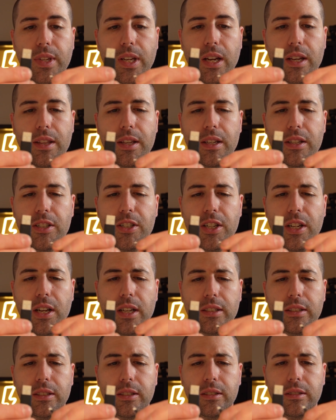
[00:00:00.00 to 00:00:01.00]
I think
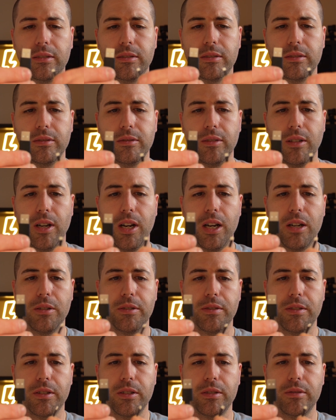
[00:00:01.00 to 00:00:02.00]
JS,
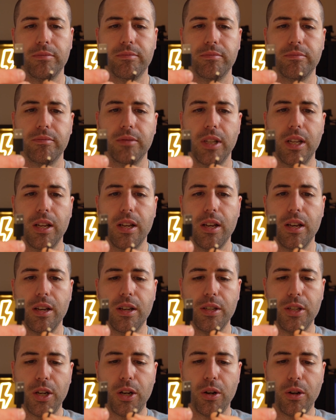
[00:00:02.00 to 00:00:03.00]
however
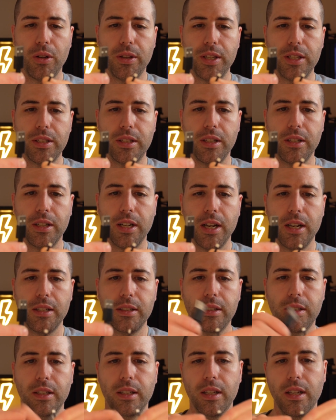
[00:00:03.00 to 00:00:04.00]
you call these little
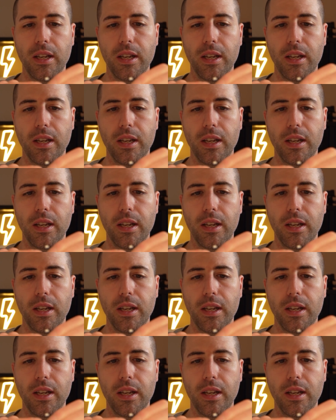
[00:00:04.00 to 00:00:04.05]
guys,